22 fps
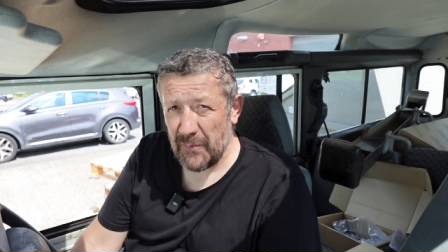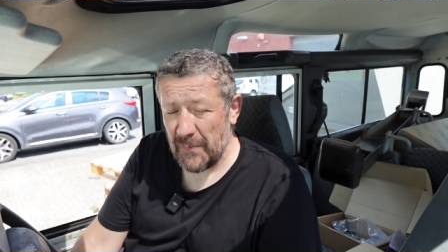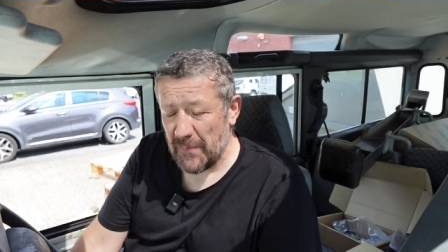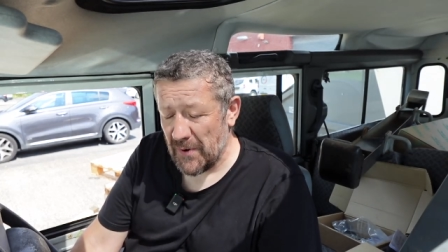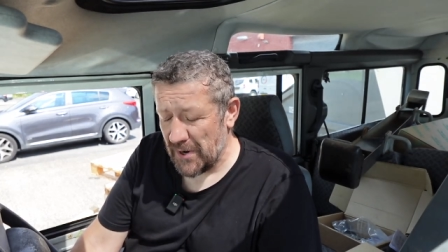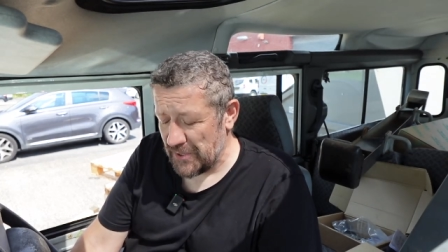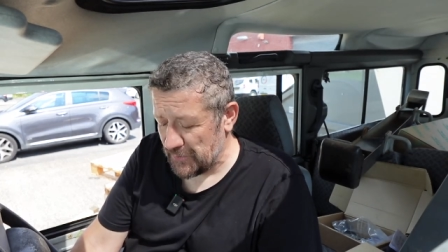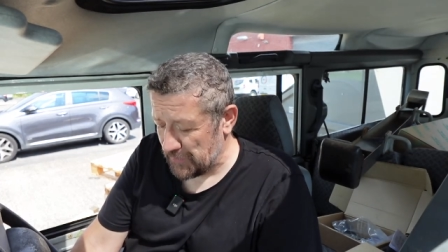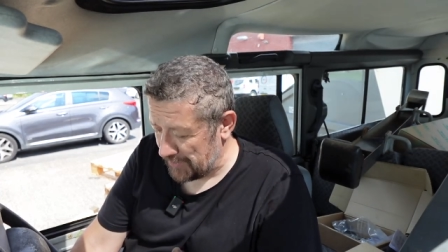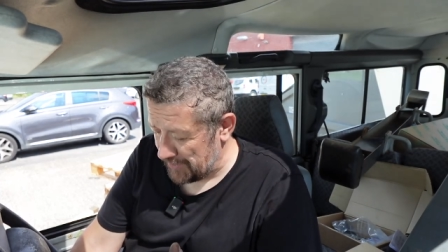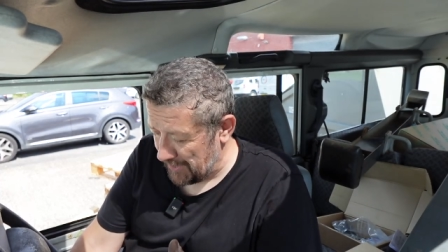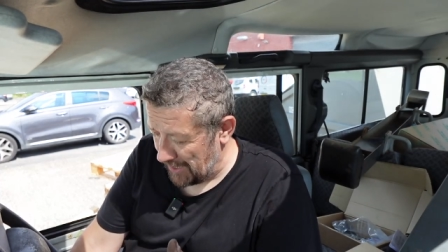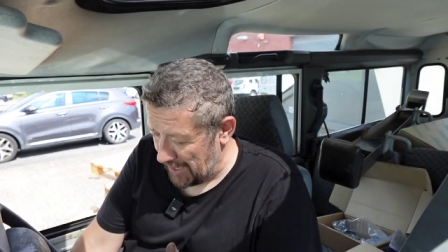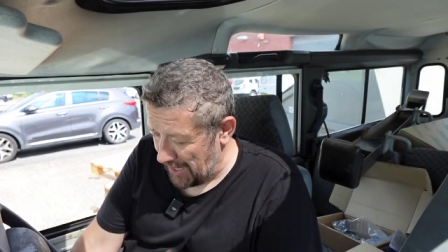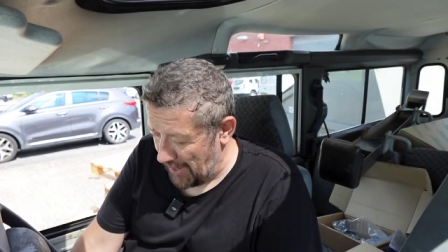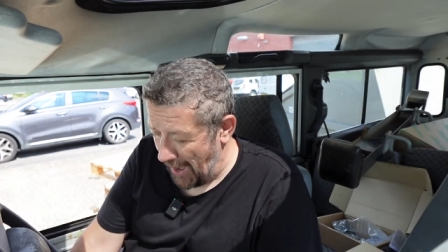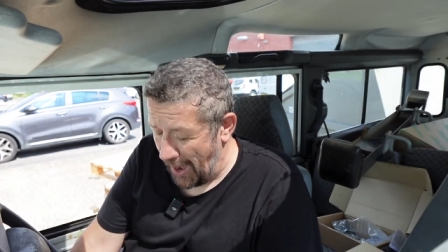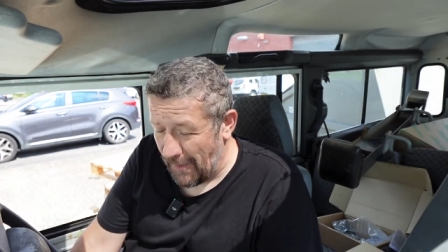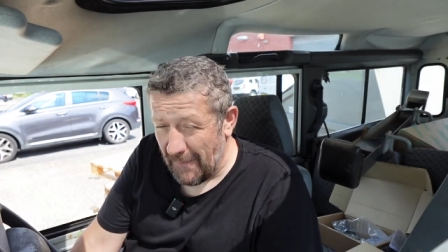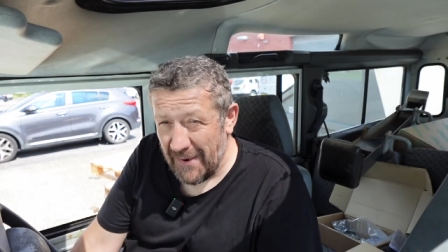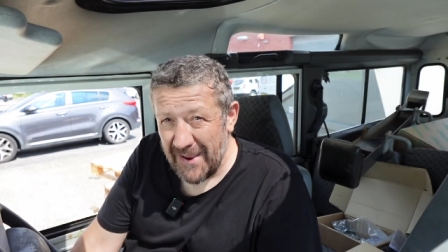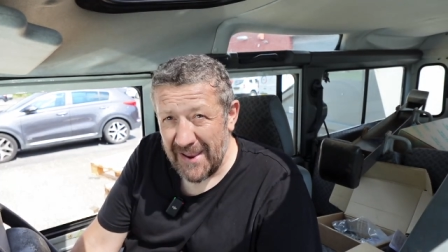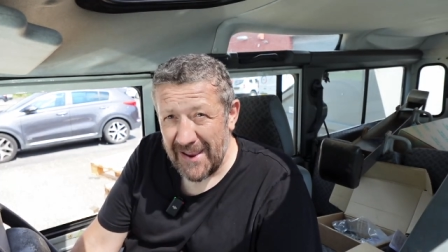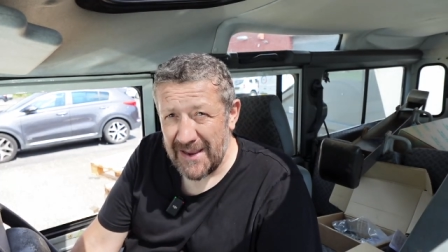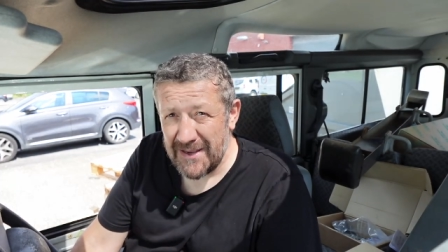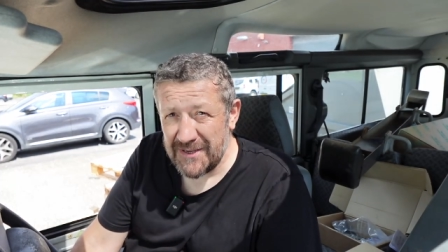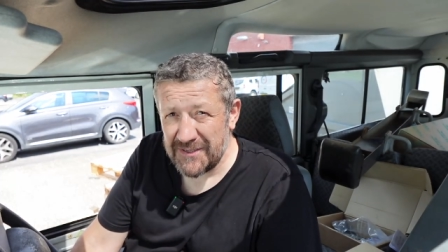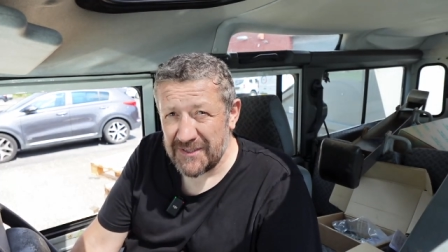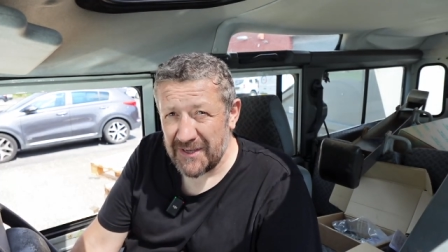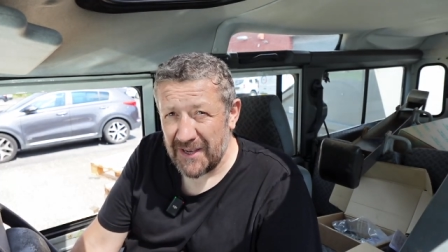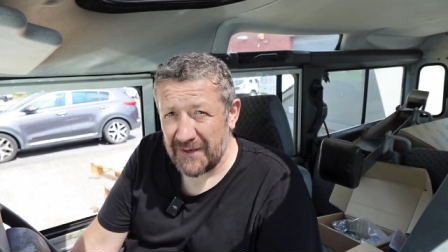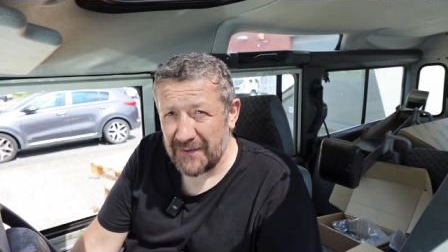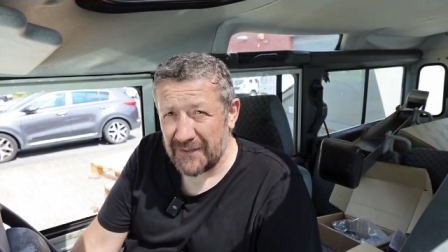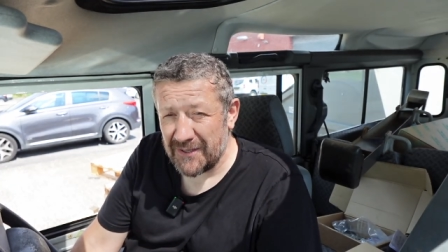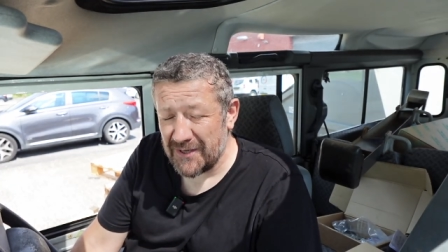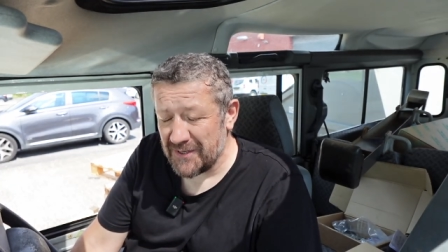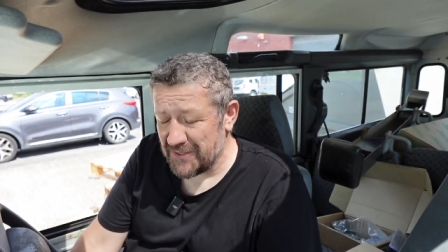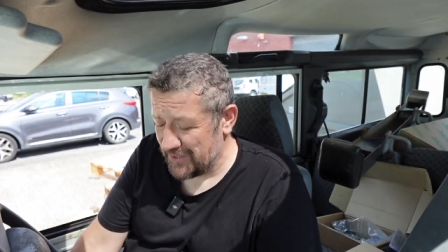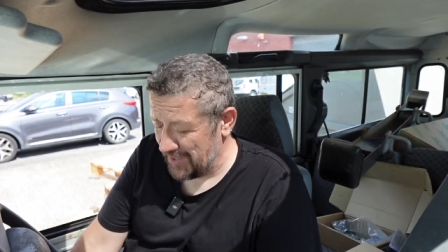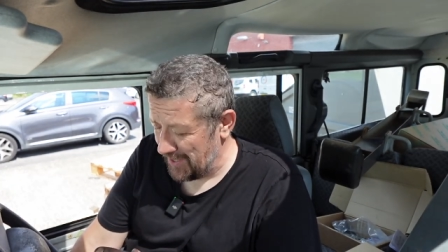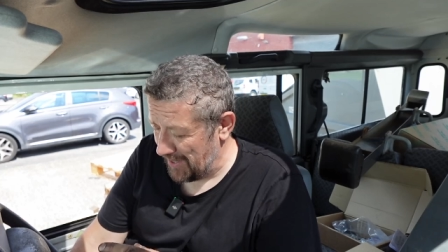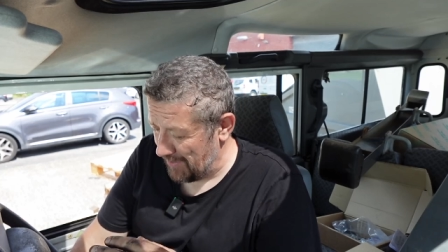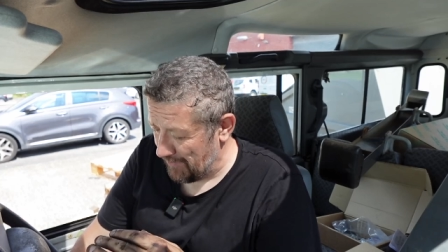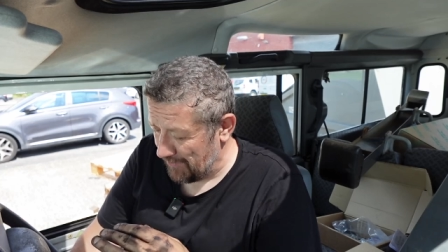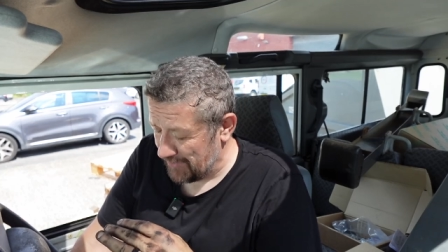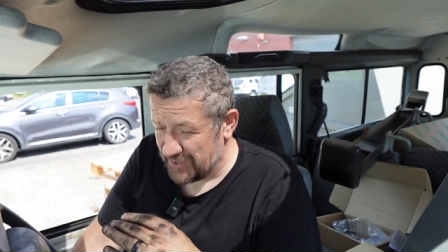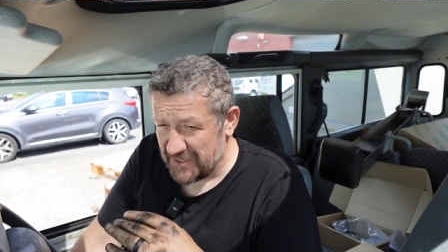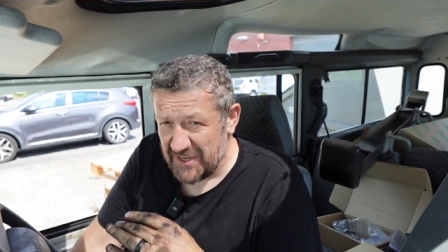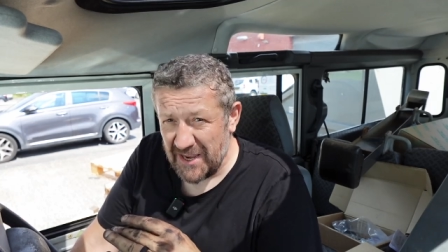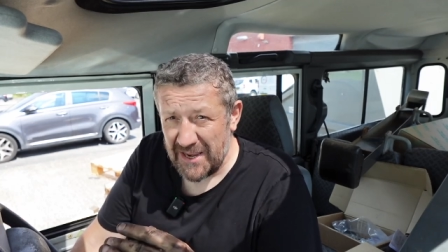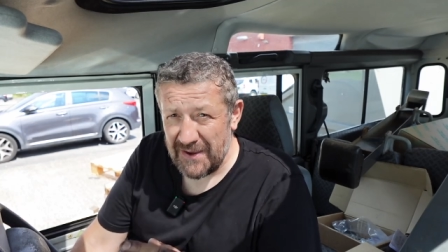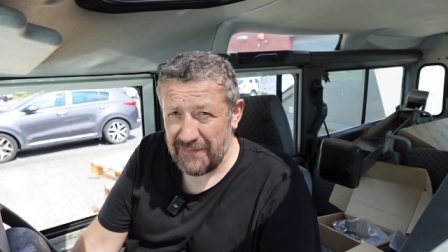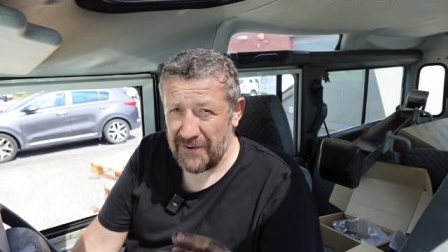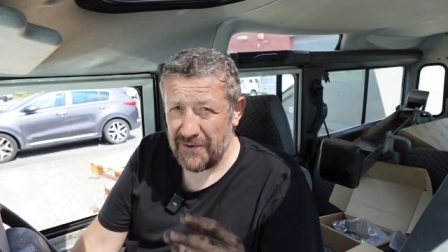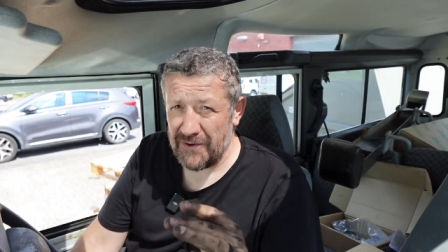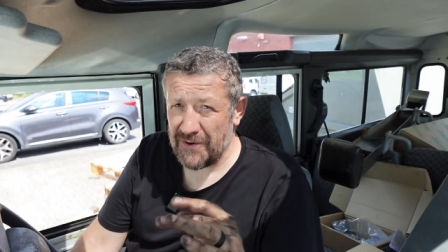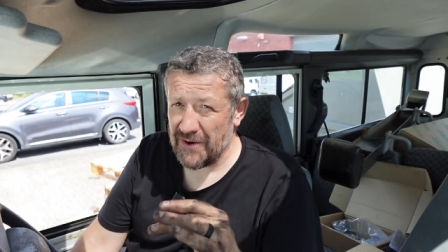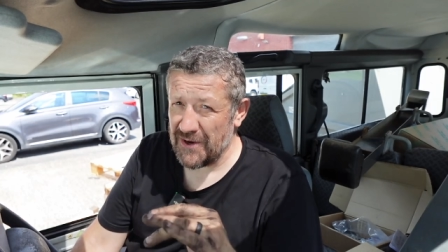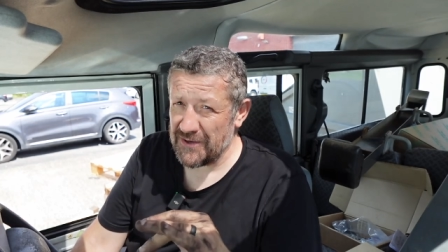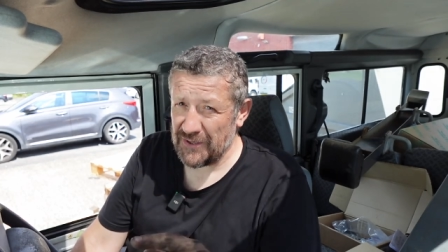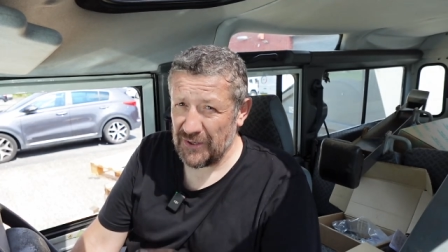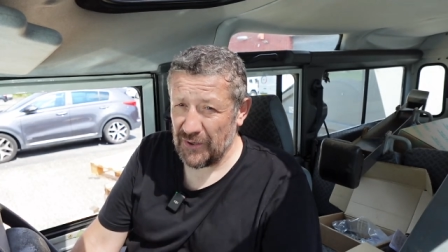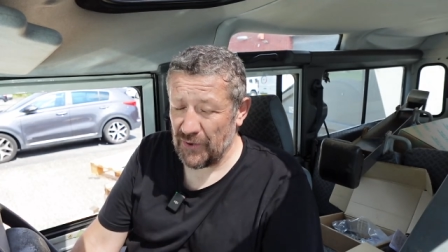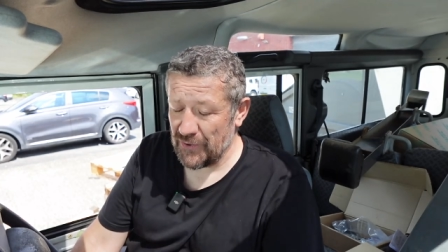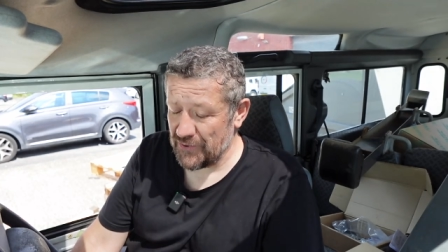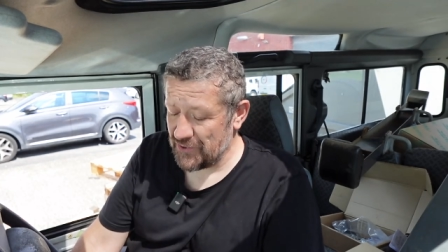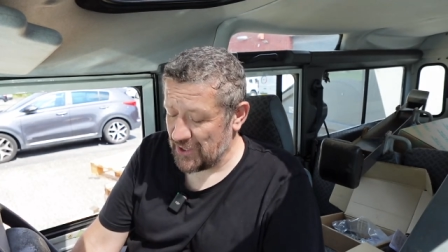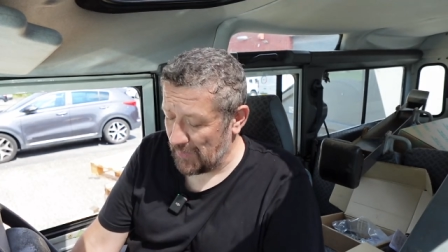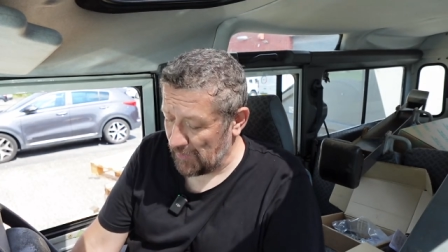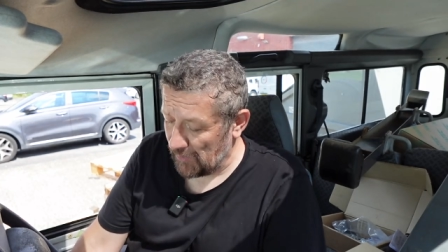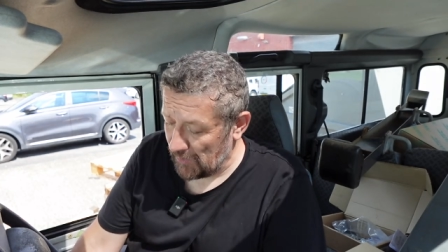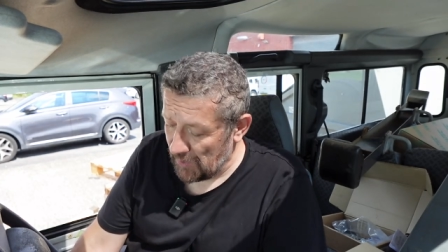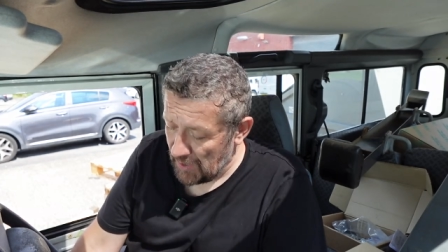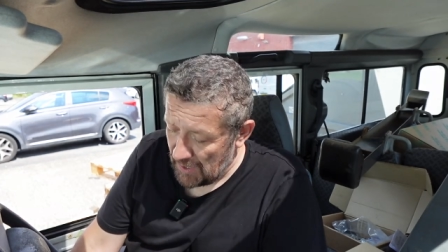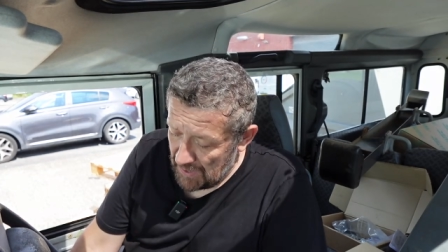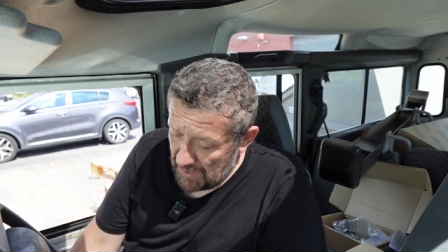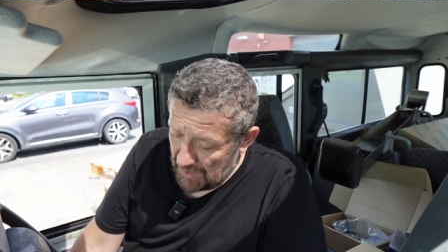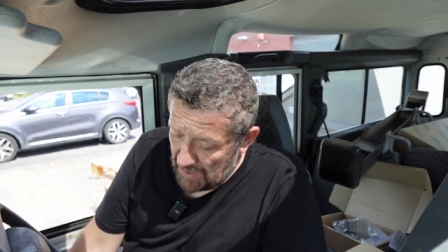We might as well tell you how it is, and because it would save you guys a lot of trouble.